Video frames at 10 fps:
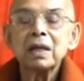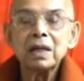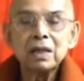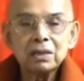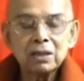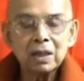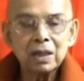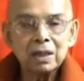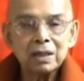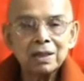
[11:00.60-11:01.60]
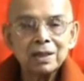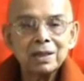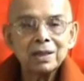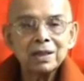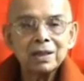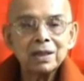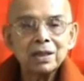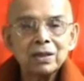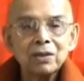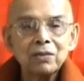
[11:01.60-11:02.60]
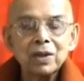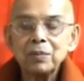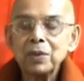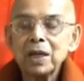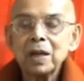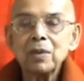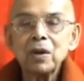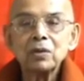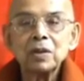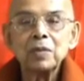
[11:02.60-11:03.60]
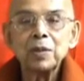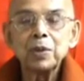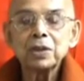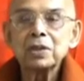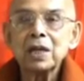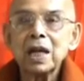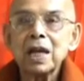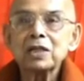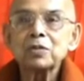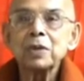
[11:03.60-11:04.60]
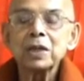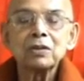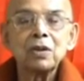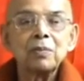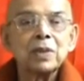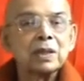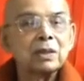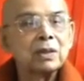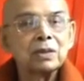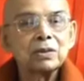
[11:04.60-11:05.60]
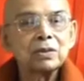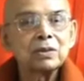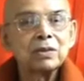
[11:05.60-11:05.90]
in turn will bring about the vipassana aspect of meditation.